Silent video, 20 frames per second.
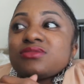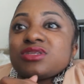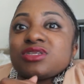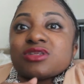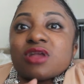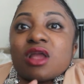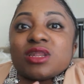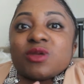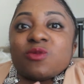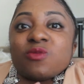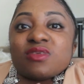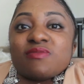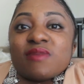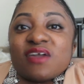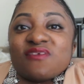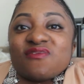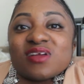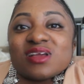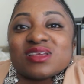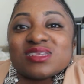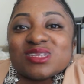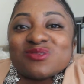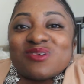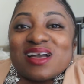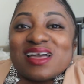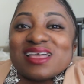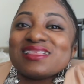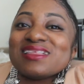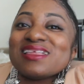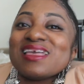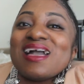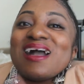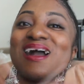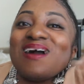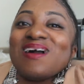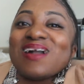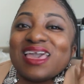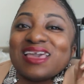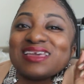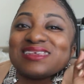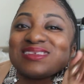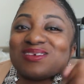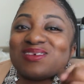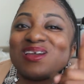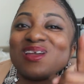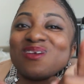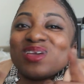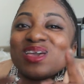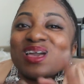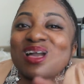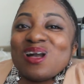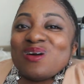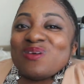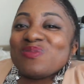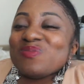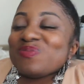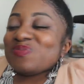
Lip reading: starting with my first one. Okay, so here we go.